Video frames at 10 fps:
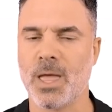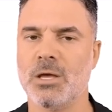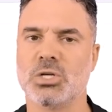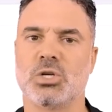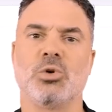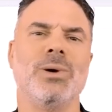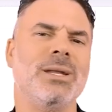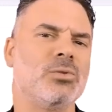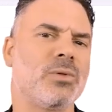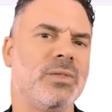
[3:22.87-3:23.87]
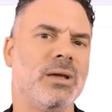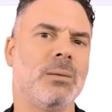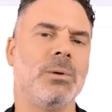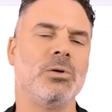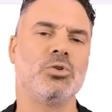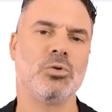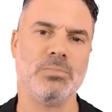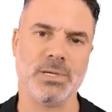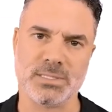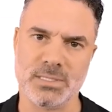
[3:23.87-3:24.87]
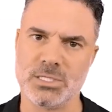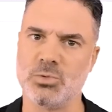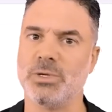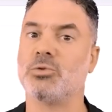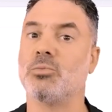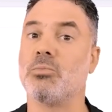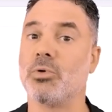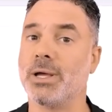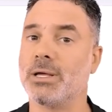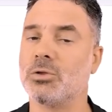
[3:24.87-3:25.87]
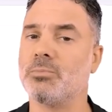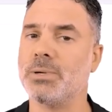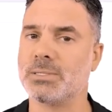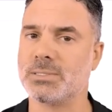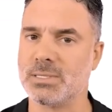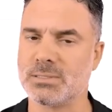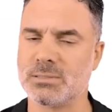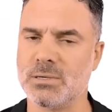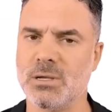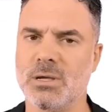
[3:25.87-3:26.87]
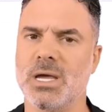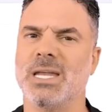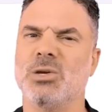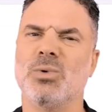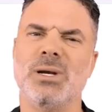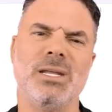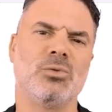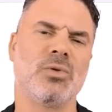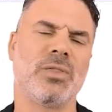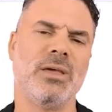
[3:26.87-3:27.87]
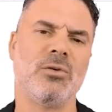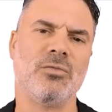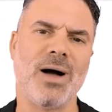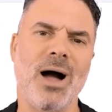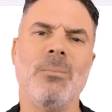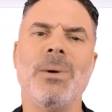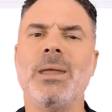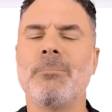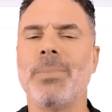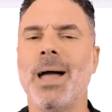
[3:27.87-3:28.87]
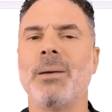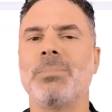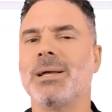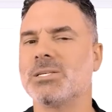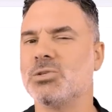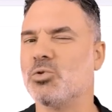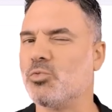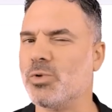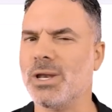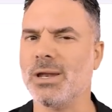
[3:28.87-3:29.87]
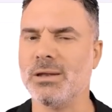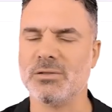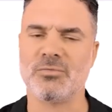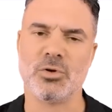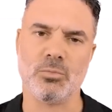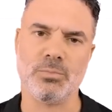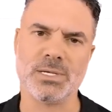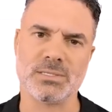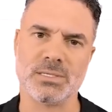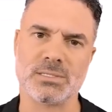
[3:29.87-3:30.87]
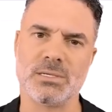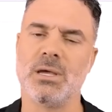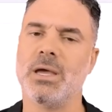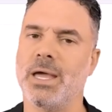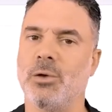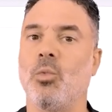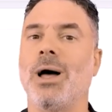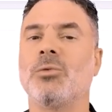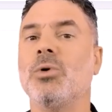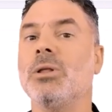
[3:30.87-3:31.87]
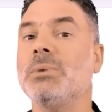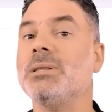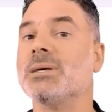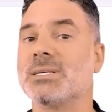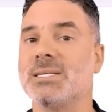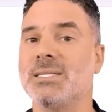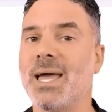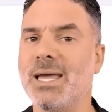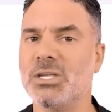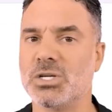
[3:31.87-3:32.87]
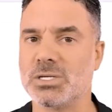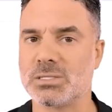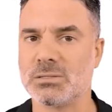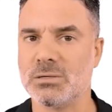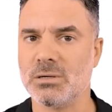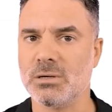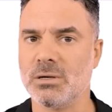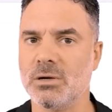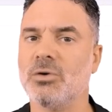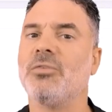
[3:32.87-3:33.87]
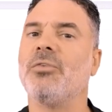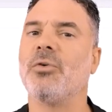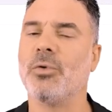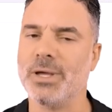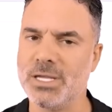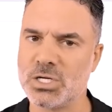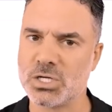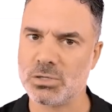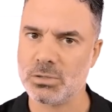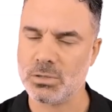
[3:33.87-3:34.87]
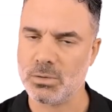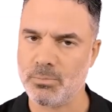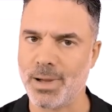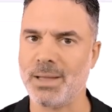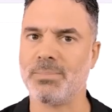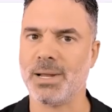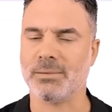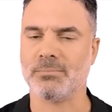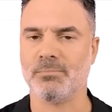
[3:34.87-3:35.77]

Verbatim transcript: So you will need to think about your business, you will need to break it to pieces, and you will need to think of how many pipelines do you really need for your business and what will be the stages for each pipeline.